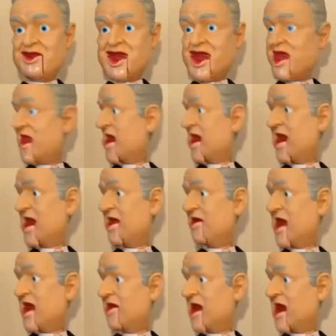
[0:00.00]
I don't know,
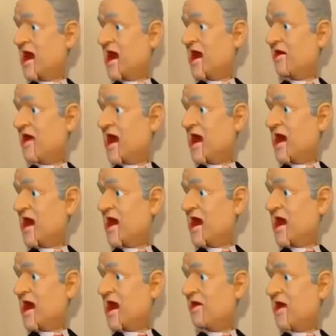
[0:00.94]
with kids today, it's different.
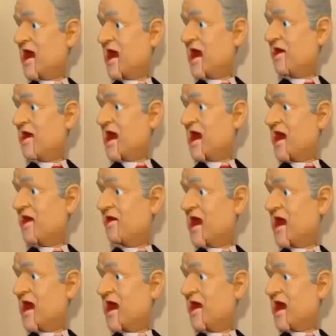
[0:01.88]
They got a tool that they don't
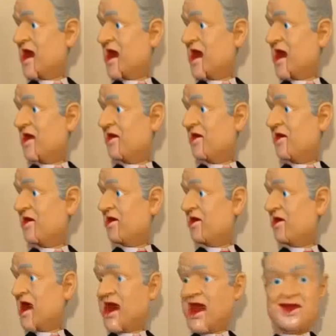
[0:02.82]
appreciate it either.
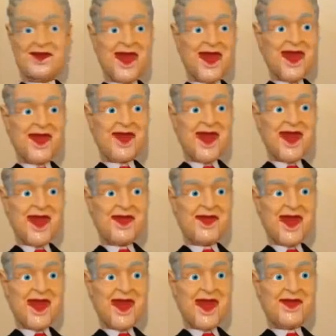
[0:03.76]
Last Christmas, my kid
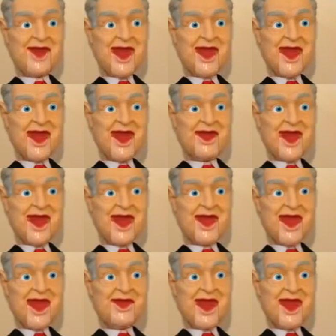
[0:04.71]
wanted a BB gun. I
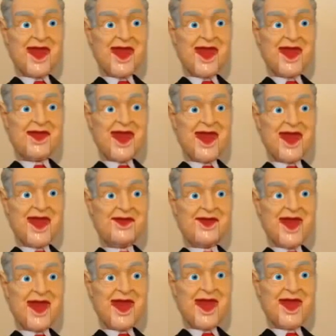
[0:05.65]
gave him a BB gun. He gave me a
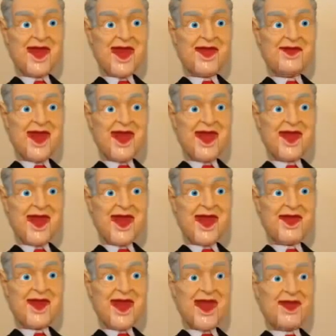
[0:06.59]
sweatshirt with a bullseye on
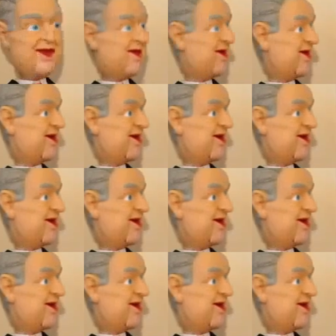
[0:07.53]
the back.